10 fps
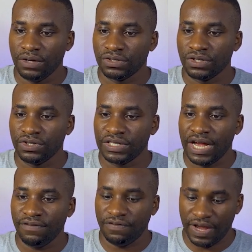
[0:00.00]
You could just
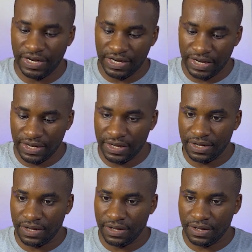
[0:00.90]
add find here.
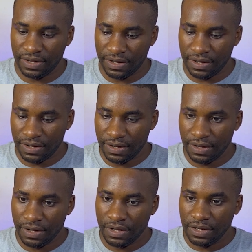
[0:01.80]

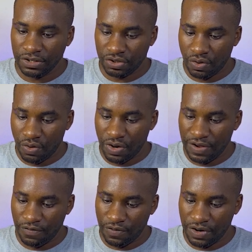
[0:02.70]
So
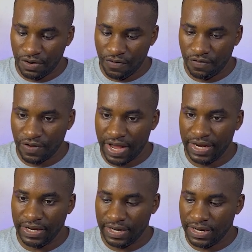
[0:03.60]
if we do
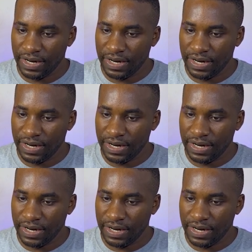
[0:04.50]
find,